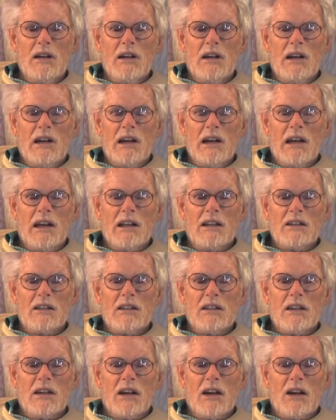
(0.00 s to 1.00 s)

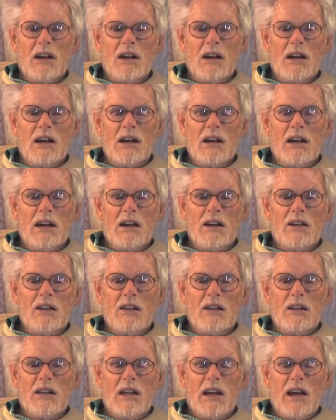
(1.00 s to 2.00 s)
And
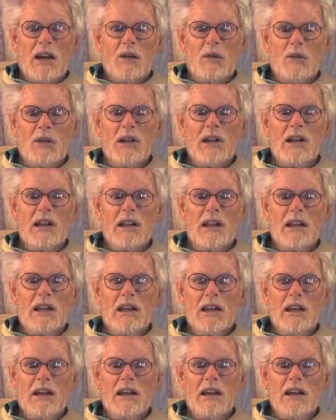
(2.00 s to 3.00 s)
I, I, I really,
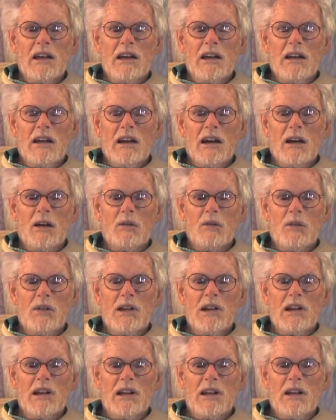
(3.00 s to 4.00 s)
I
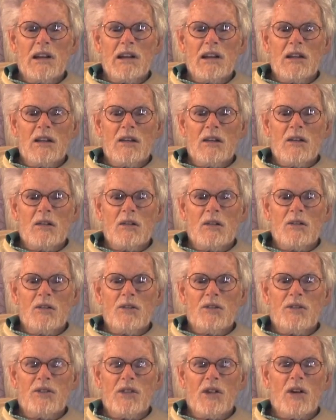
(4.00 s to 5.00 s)
really uh,
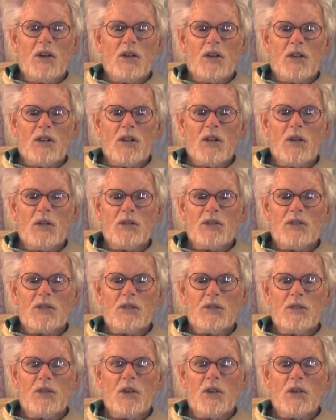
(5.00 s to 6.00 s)
felt close to
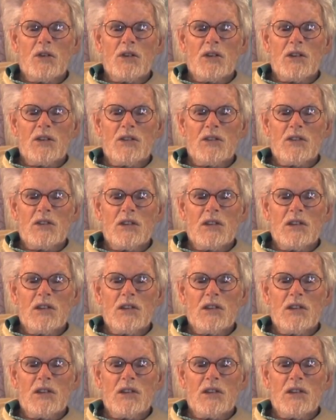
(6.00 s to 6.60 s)
Voulkos.